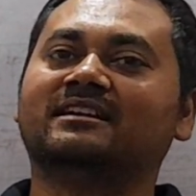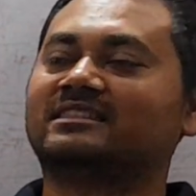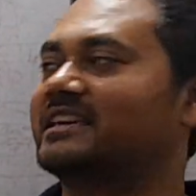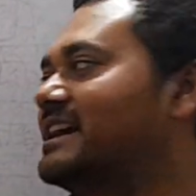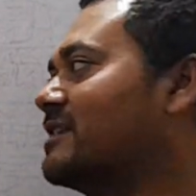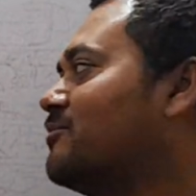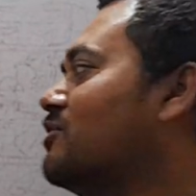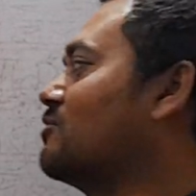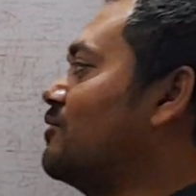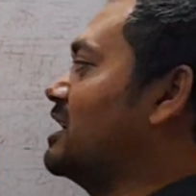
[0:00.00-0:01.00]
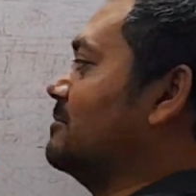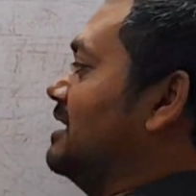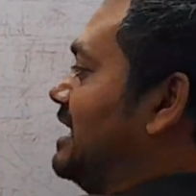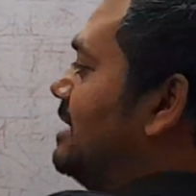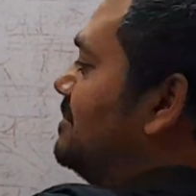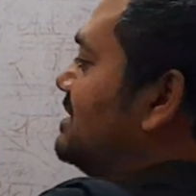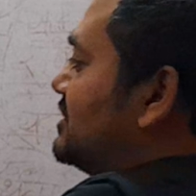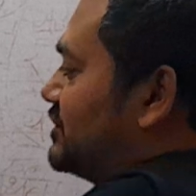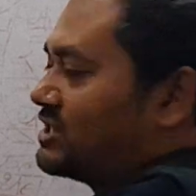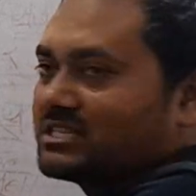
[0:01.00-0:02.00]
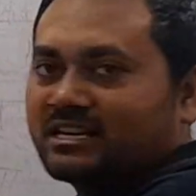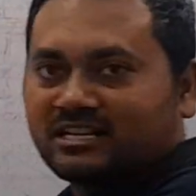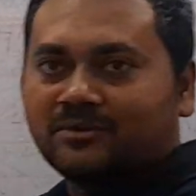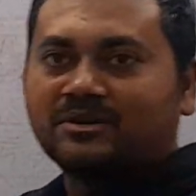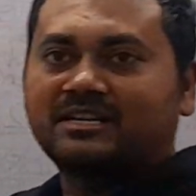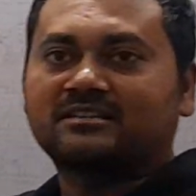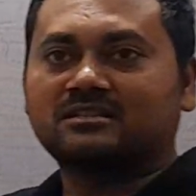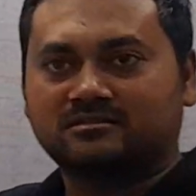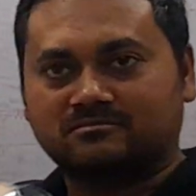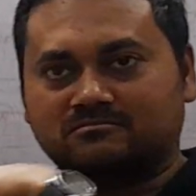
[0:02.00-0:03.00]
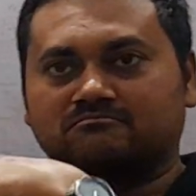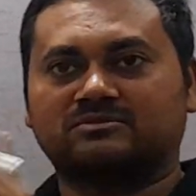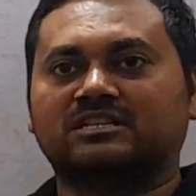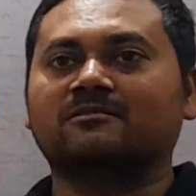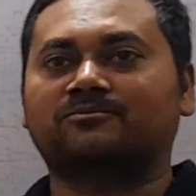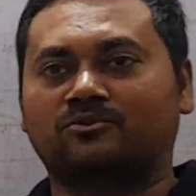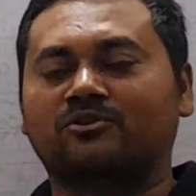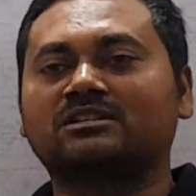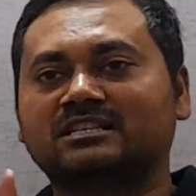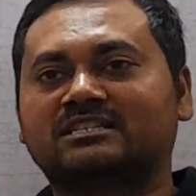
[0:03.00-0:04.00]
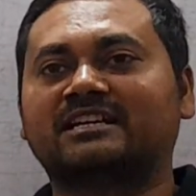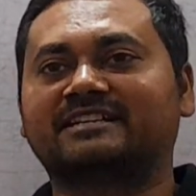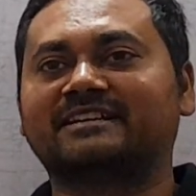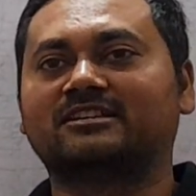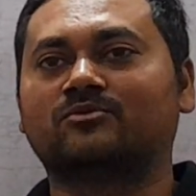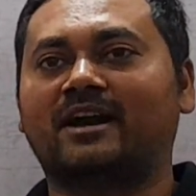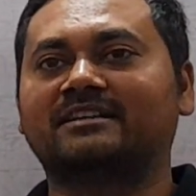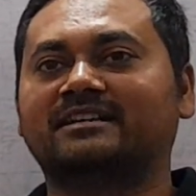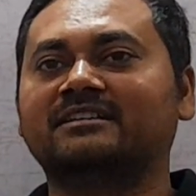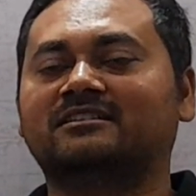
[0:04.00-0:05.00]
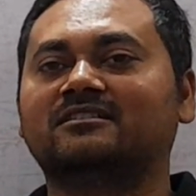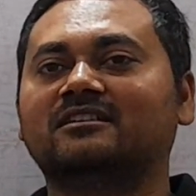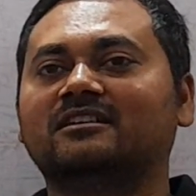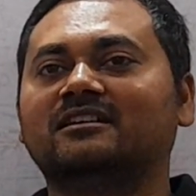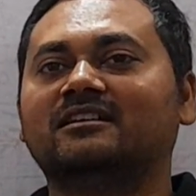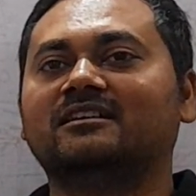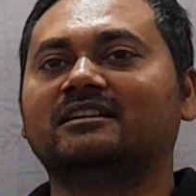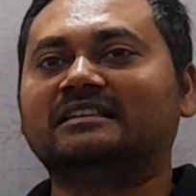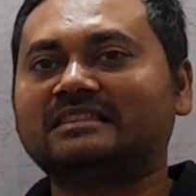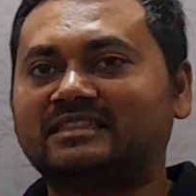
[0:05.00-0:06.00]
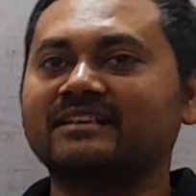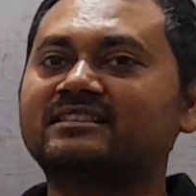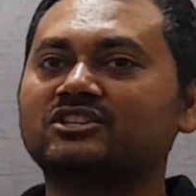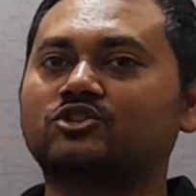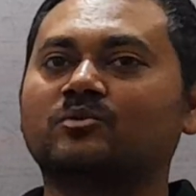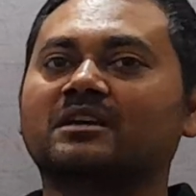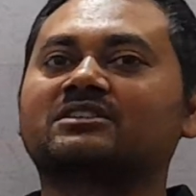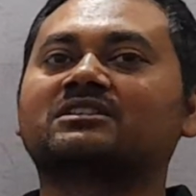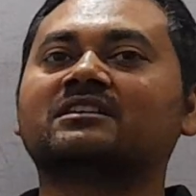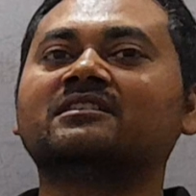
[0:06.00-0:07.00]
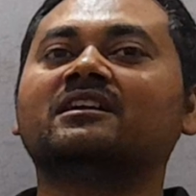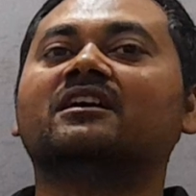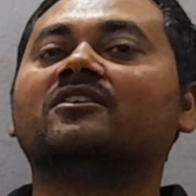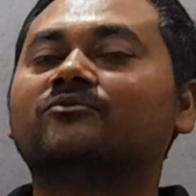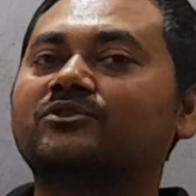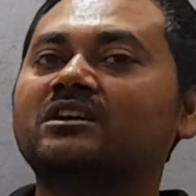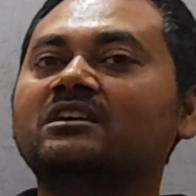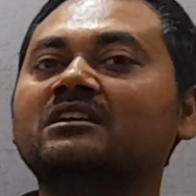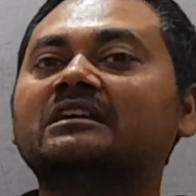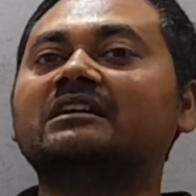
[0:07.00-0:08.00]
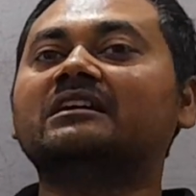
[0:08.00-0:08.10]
Therefore, what will happen, since the gravitational force is getting divided, in this situation we